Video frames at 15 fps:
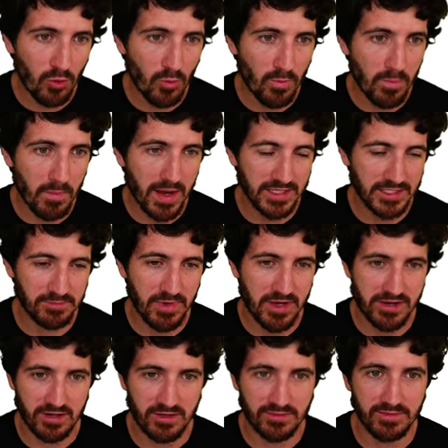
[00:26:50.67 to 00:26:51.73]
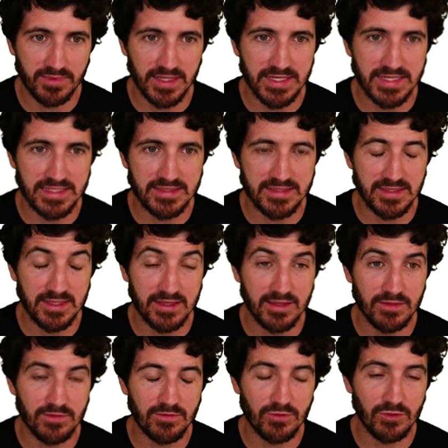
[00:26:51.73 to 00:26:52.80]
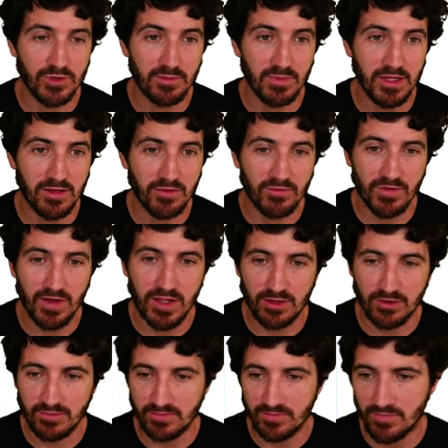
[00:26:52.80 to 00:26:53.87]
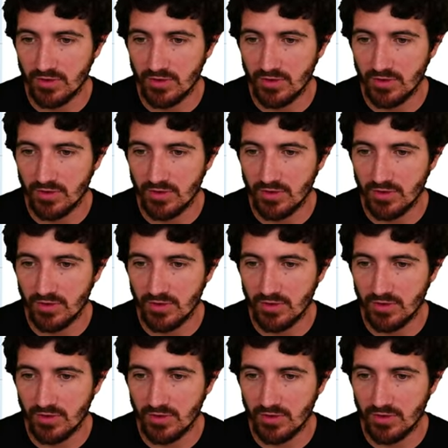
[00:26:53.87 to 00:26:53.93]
much better it is than the 40 billion Falcon.